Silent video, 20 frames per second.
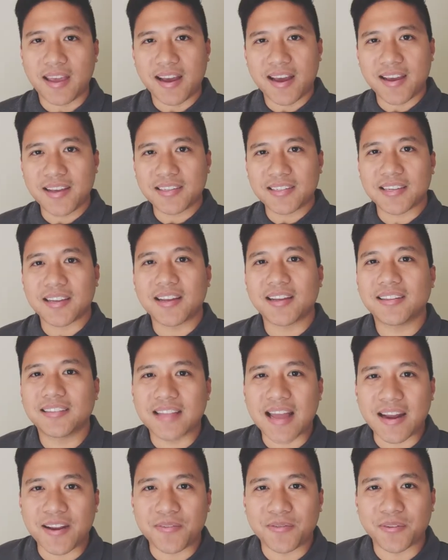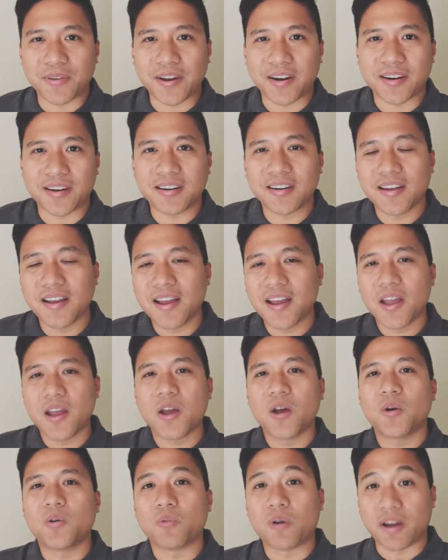Hey guys, Daddy Fool here.
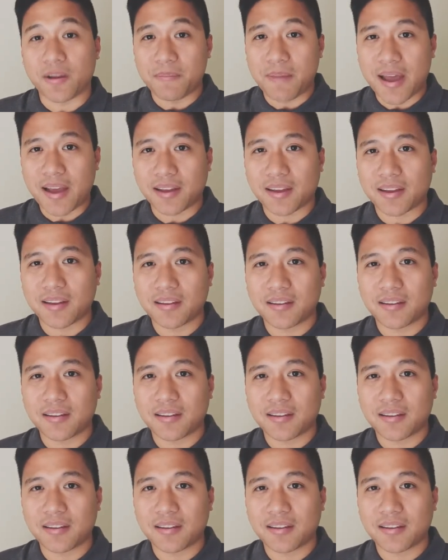Welcome back.